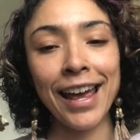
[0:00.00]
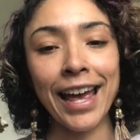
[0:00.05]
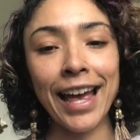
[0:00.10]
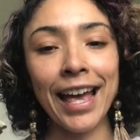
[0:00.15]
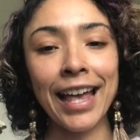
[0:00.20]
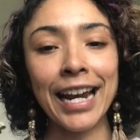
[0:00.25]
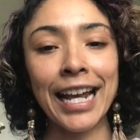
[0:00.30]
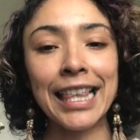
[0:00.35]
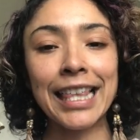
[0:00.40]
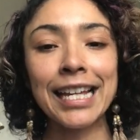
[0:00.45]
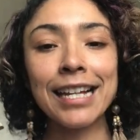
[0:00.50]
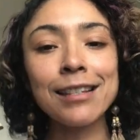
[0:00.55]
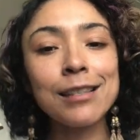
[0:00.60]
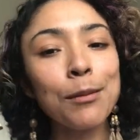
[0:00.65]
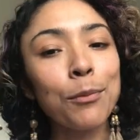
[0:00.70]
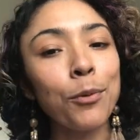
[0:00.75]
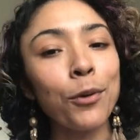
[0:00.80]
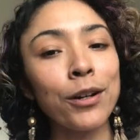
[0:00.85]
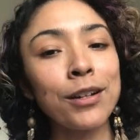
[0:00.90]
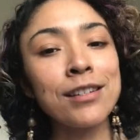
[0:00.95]
And I think it's
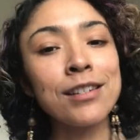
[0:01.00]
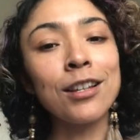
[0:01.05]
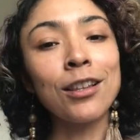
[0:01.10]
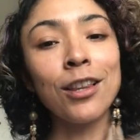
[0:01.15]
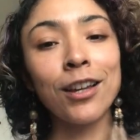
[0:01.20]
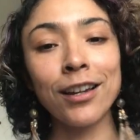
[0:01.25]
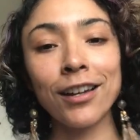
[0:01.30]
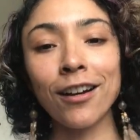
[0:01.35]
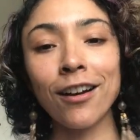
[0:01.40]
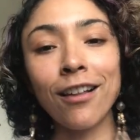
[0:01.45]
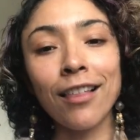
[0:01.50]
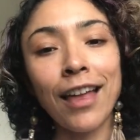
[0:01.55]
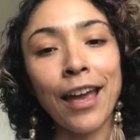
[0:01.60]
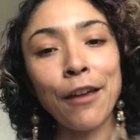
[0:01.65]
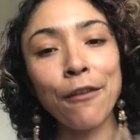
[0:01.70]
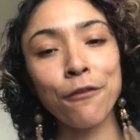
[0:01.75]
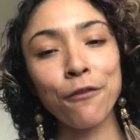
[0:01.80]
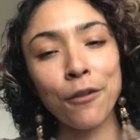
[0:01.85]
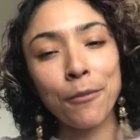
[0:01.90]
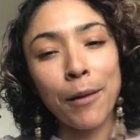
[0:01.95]
important to look at our
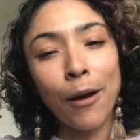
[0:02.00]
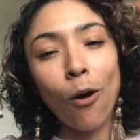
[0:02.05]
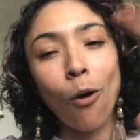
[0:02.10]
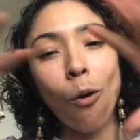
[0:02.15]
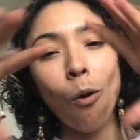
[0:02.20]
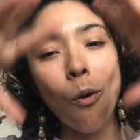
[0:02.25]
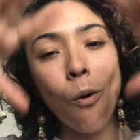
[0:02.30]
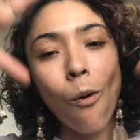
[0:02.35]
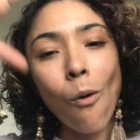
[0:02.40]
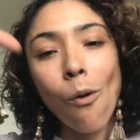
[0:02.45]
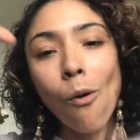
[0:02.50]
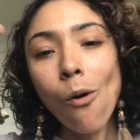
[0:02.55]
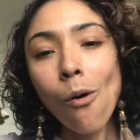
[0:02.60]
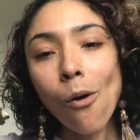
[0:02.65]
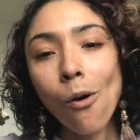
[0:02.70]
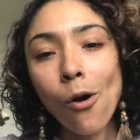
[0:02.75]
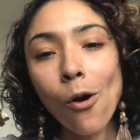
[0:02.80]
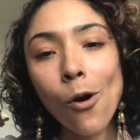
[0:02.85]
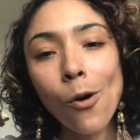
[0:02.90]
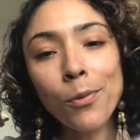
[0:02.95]
life from a
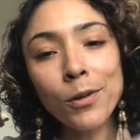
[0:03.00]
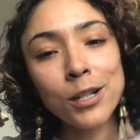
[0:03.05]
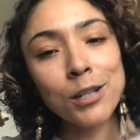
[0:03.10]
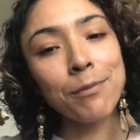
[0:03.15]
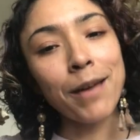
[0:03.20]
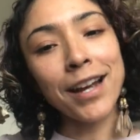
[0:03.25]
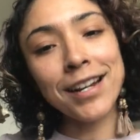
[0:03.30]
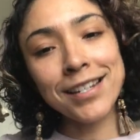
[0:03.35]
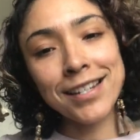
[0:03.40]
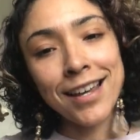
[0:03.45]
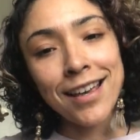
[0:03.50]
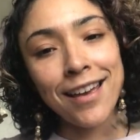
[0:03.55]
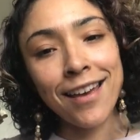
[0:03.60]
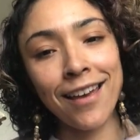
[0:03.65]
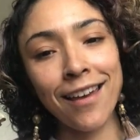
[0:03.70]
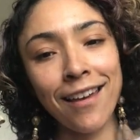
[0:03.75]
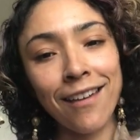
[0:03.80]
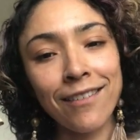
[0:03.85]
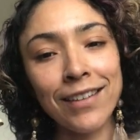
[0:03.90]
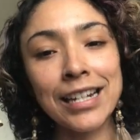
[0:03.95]
whole
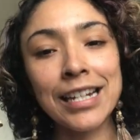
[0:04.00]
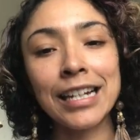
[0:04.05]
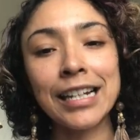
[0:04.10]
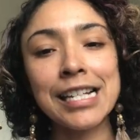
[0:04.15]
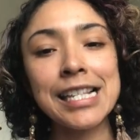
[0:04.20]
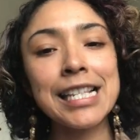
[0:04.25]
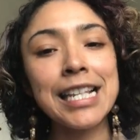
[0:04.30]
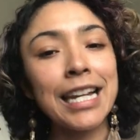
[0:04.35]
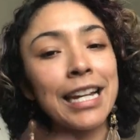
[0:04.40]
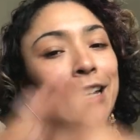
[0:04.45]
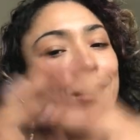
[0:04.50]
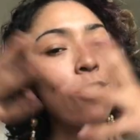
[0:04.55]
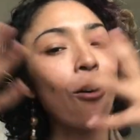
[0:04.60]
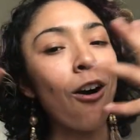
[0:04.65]
perspective and seeing it